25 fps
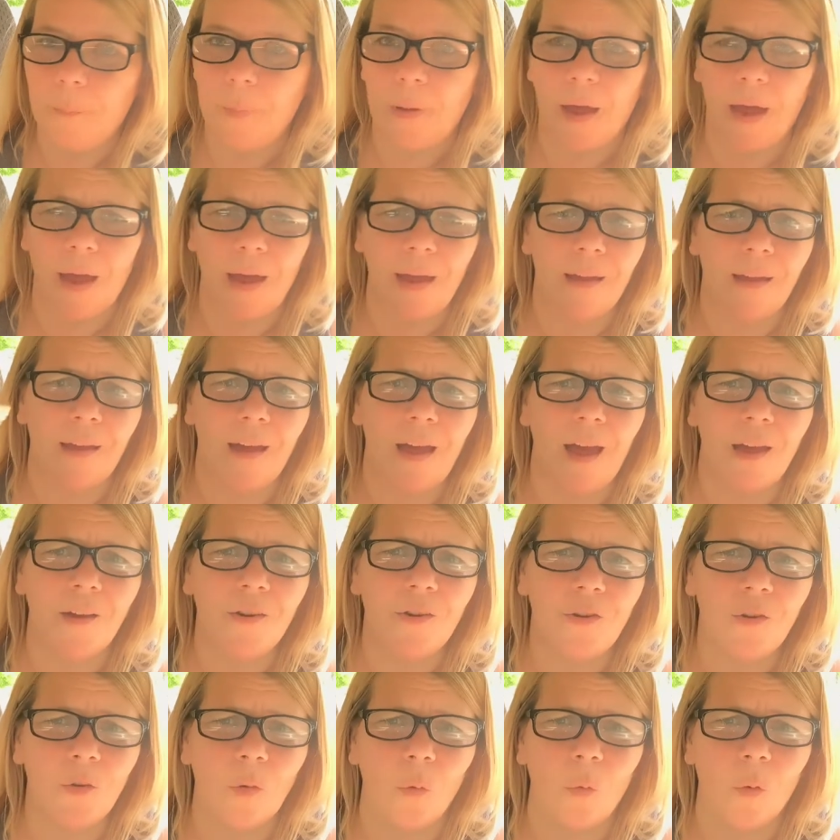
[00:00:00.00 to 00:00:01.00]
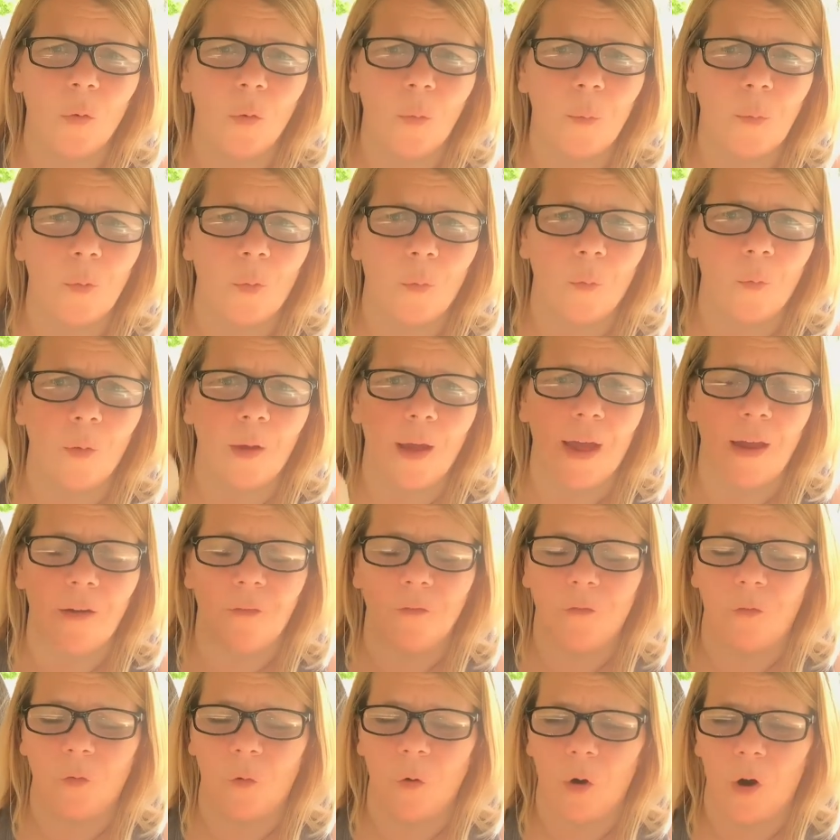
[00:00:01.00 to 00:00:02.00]
But adorable, and
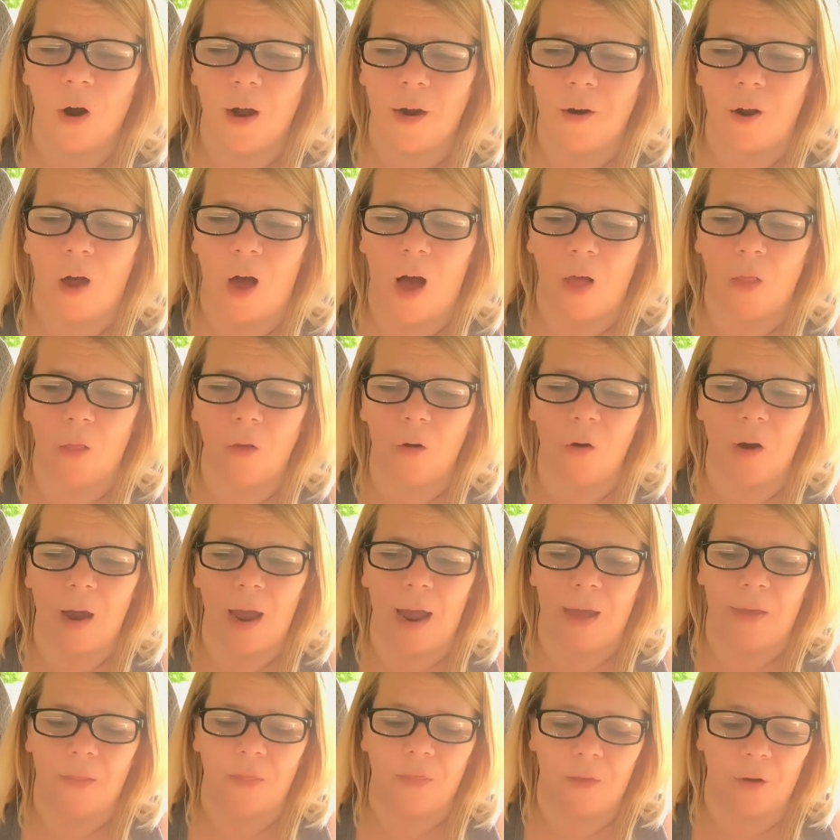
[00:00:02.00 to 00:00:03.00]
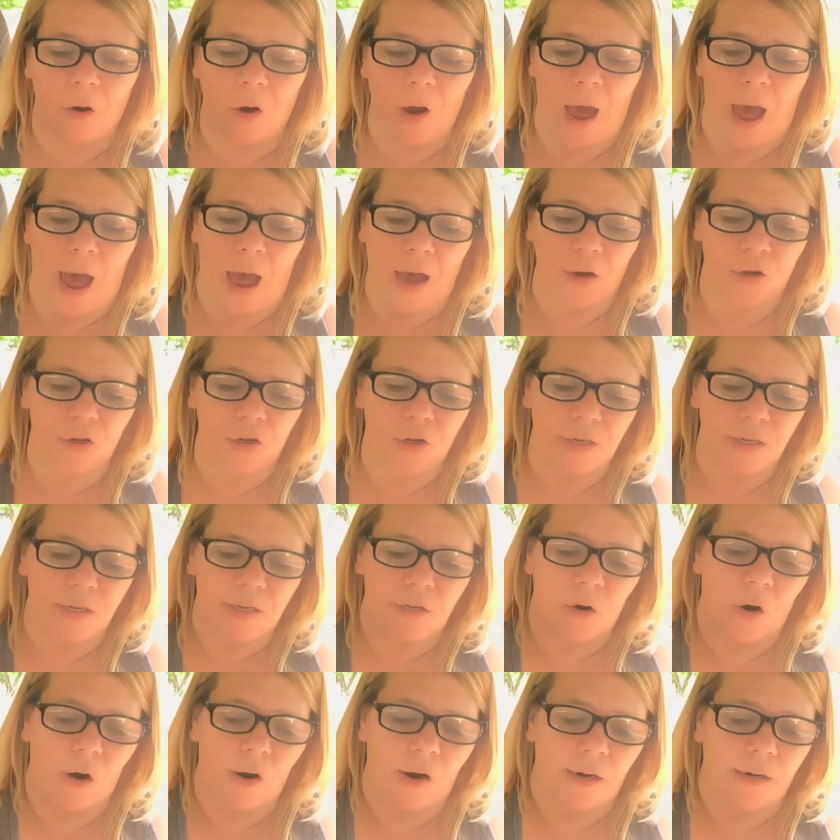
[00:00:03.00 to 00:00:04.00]
for a dollar, and they're actually
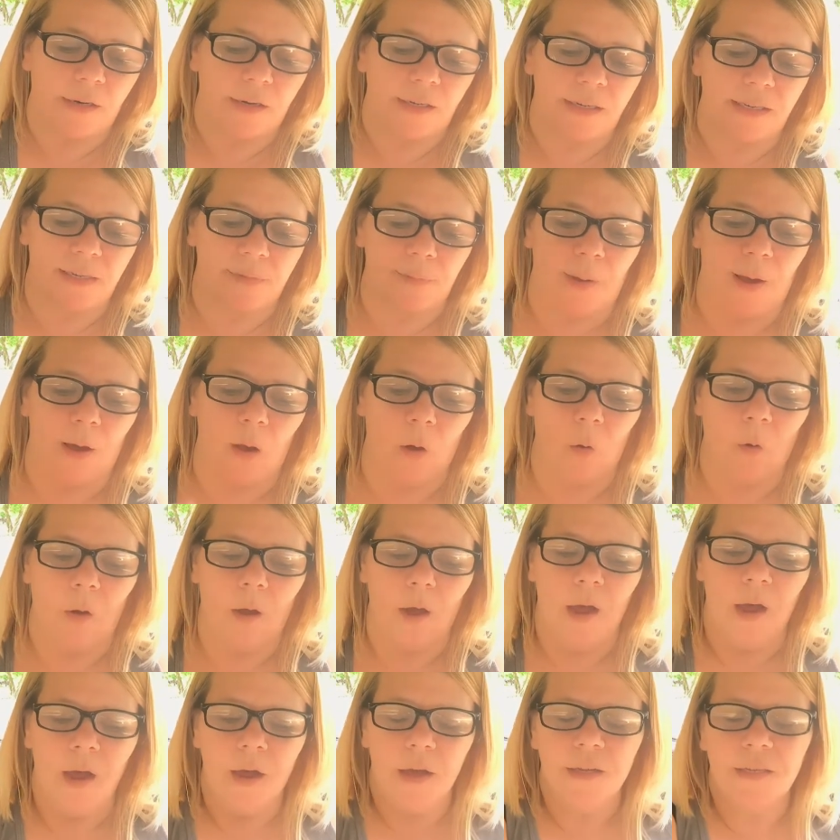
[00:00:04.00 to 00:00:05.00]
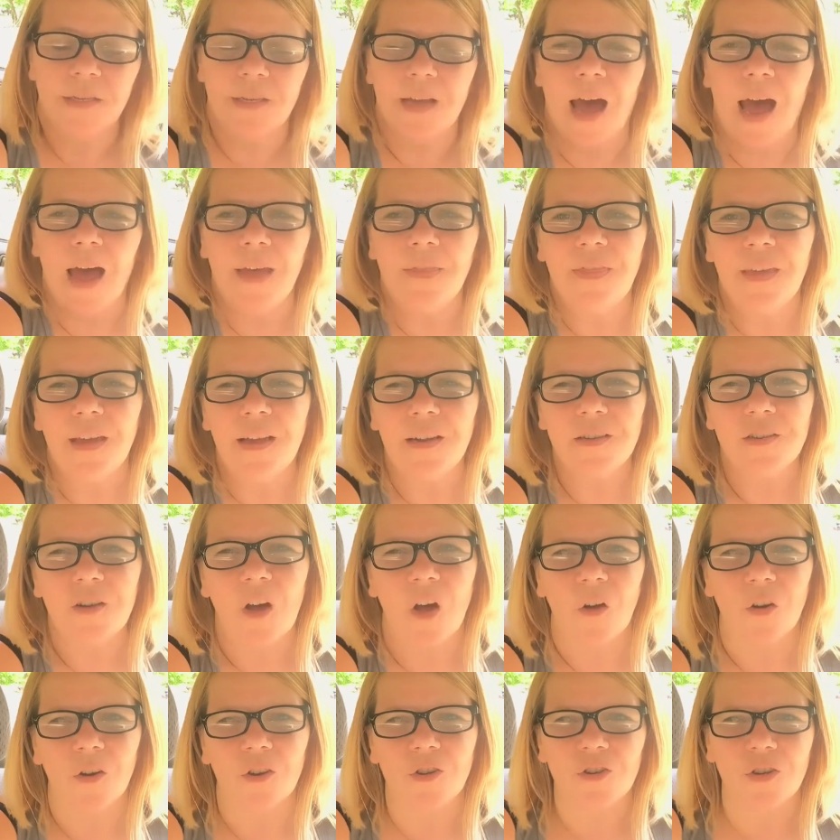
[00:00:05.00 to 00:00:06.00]
starting to smell. So I think
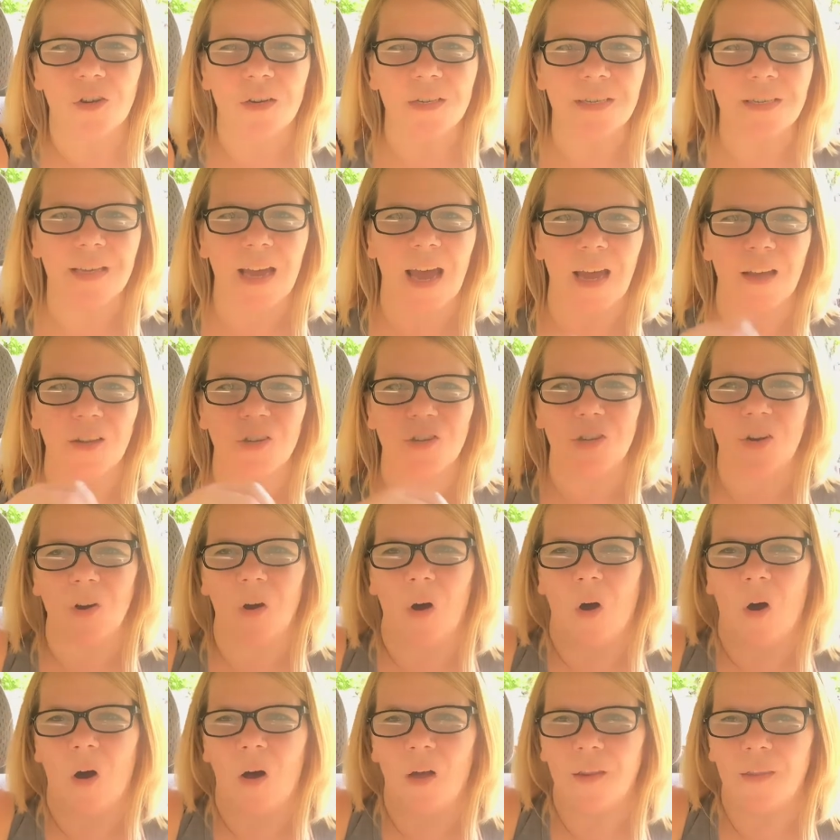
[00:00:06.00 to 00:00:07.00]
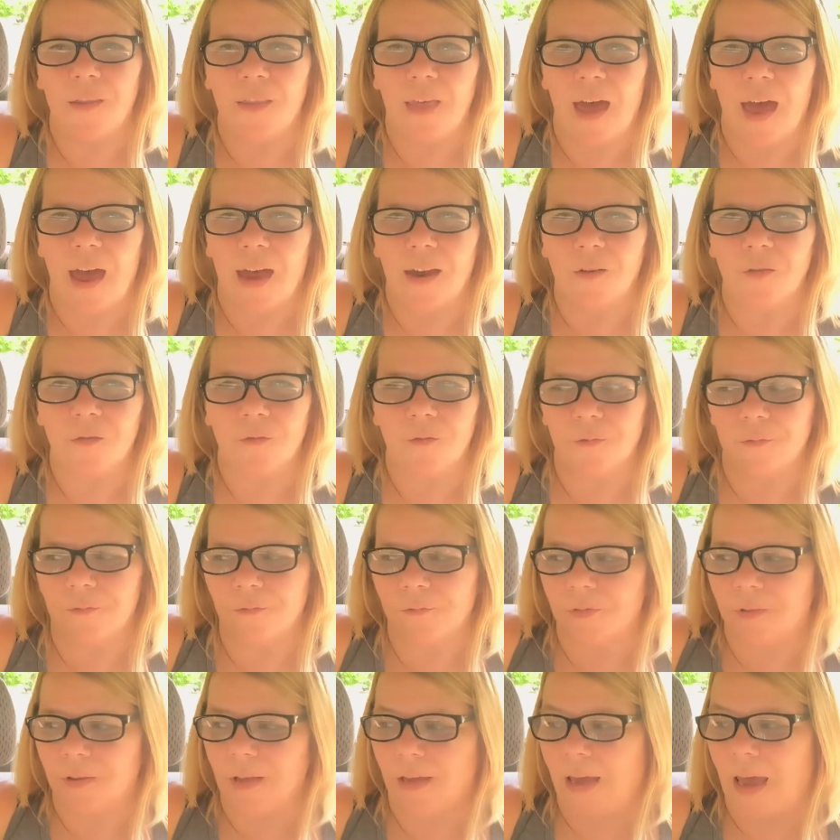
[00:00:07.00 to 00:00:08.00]
Dollar Tree's catching on that
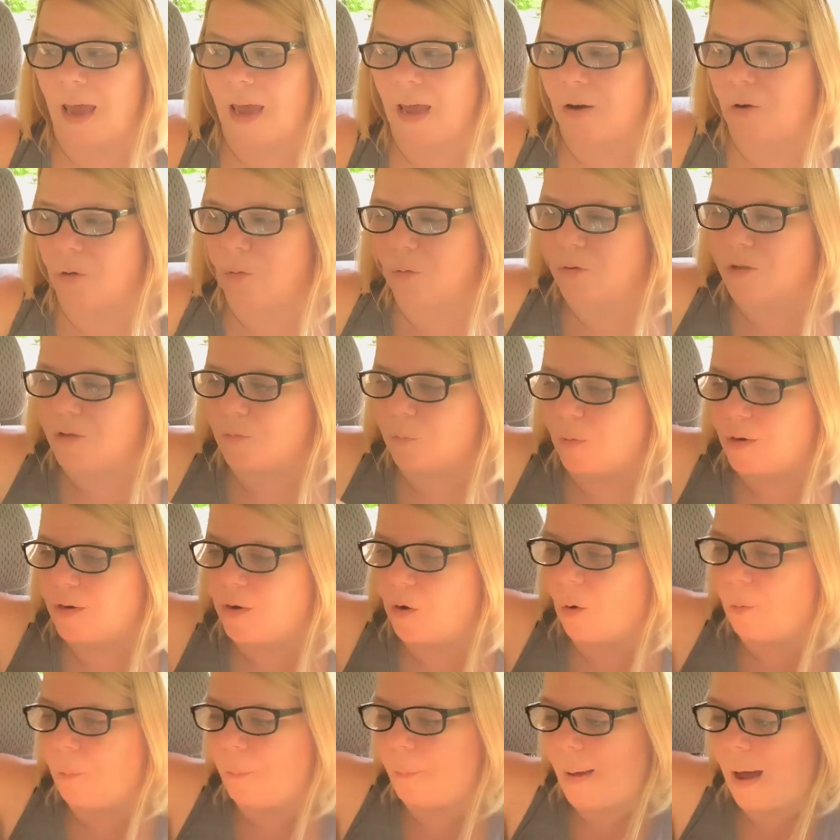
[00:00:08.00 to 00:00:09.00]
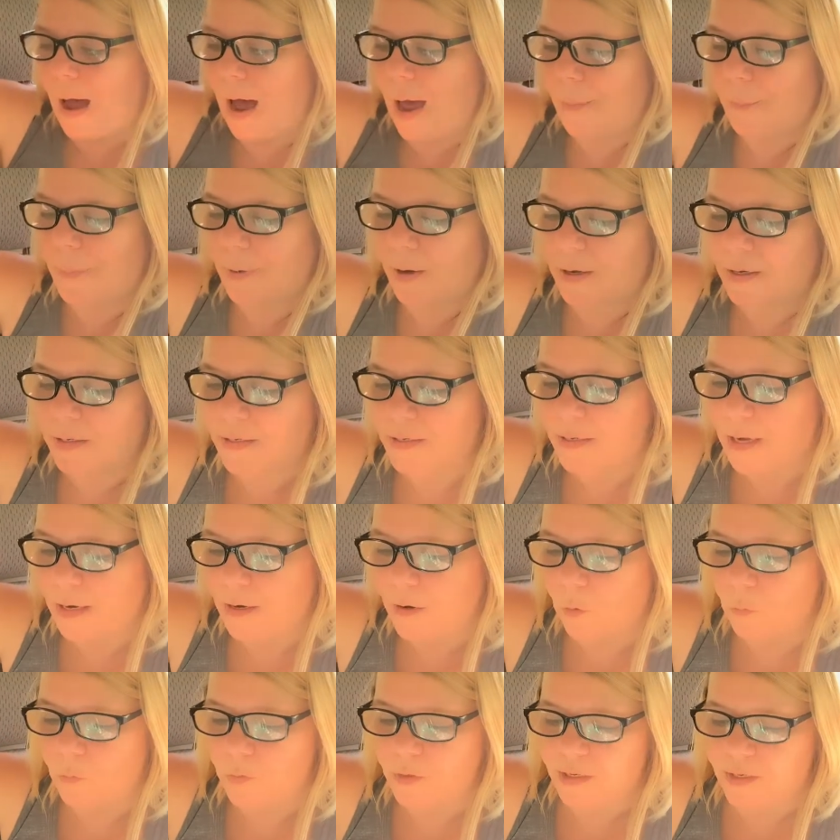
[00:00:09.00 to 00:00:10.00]
the candles we don't buy because they
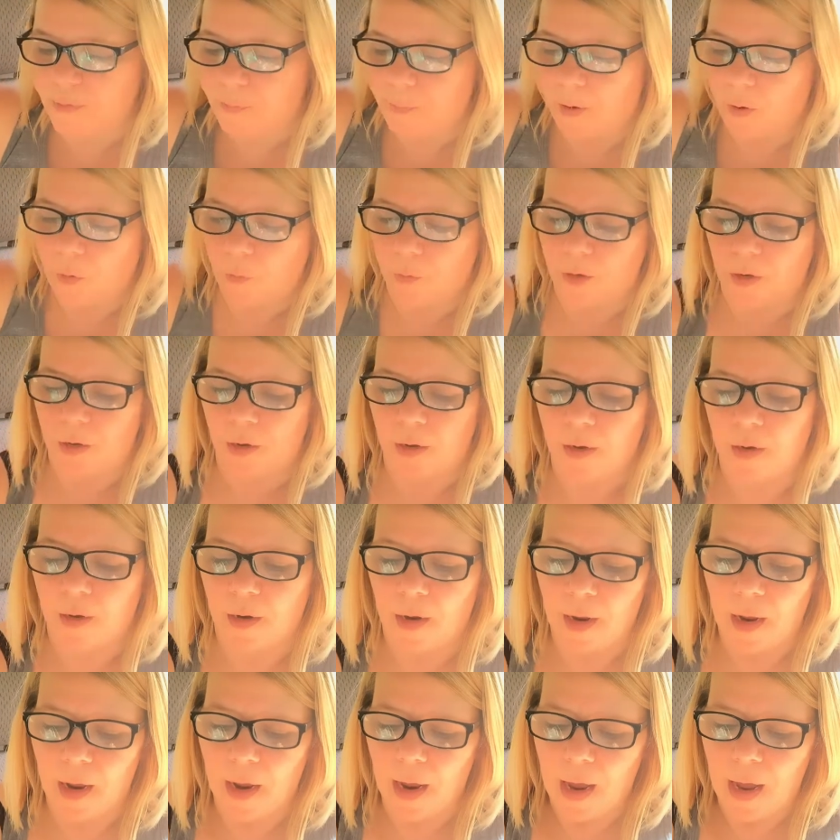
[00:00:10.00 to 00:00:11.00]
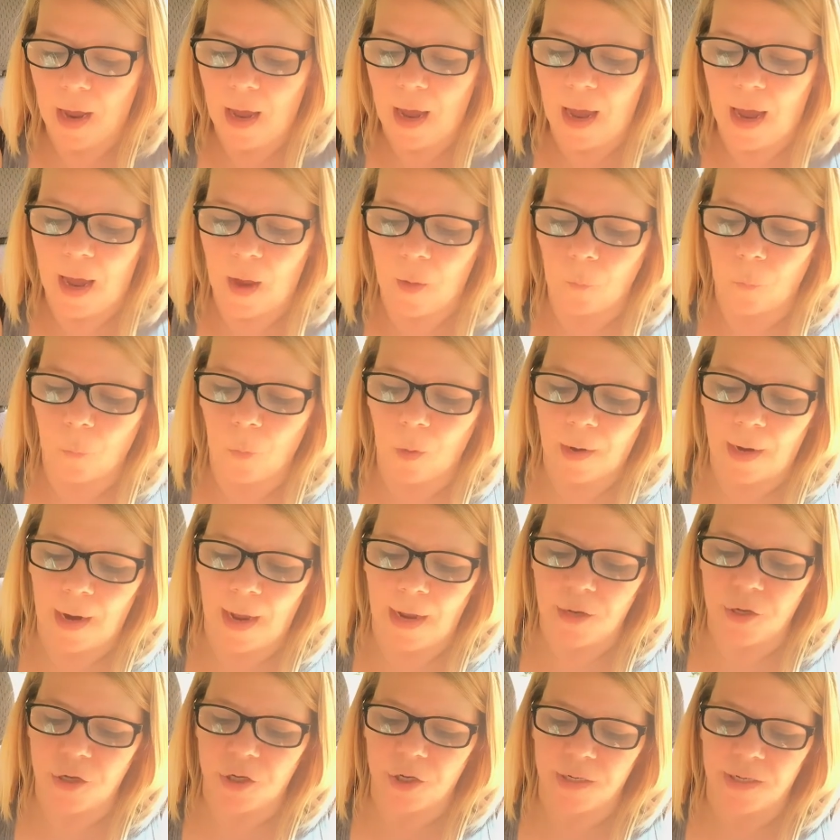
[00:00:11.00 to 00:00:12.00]
don't smell good. And one
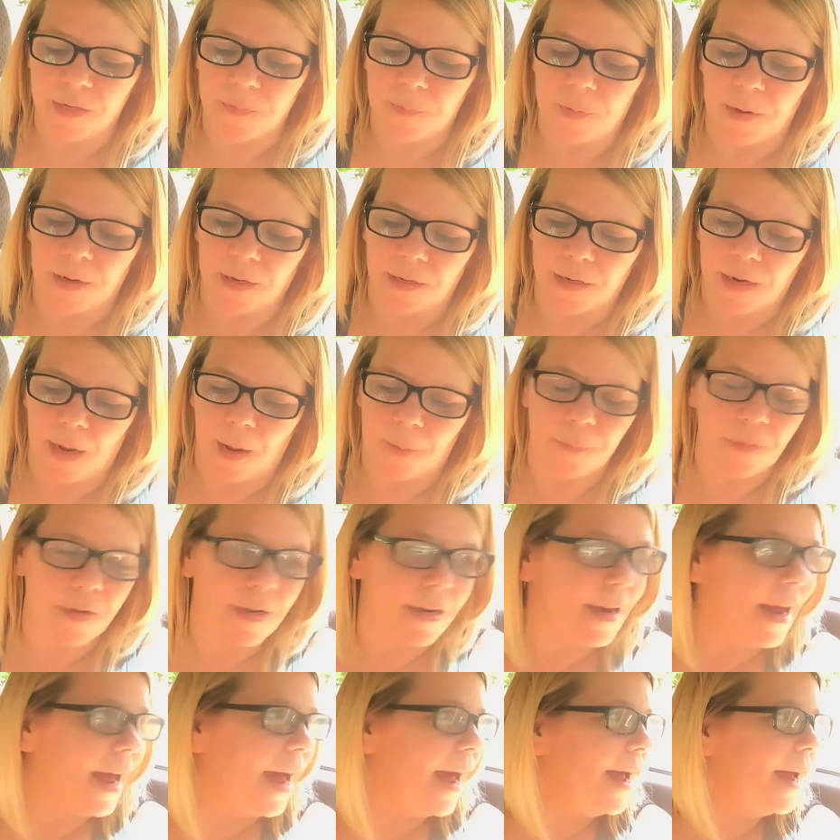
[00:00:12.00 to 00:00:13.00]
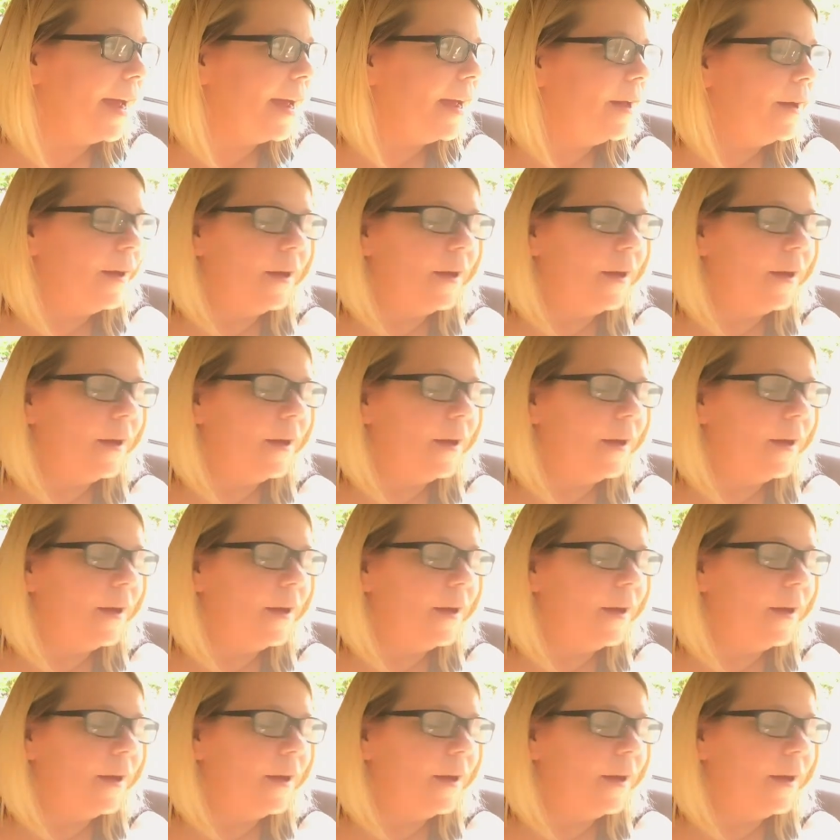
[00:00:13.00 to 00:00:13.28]
I just picked up today,